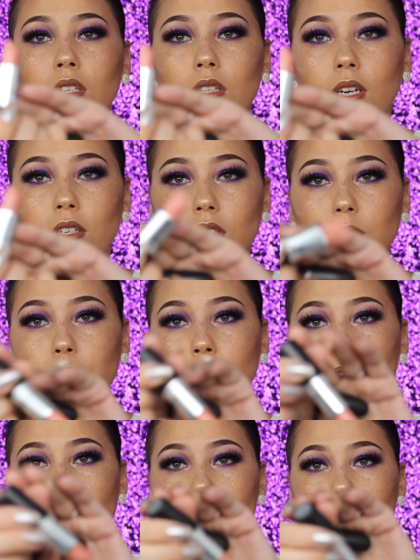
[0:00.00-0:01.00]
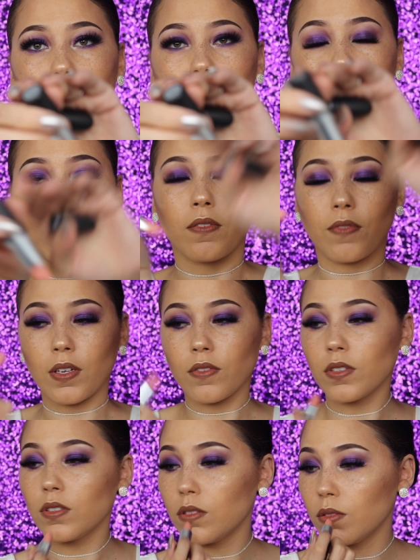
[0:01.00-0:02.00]
that I just bought. It's my
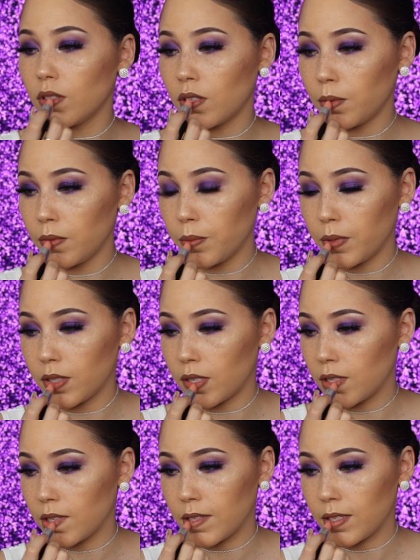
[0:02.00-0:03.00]
favorite nude, and I'm going to put that on the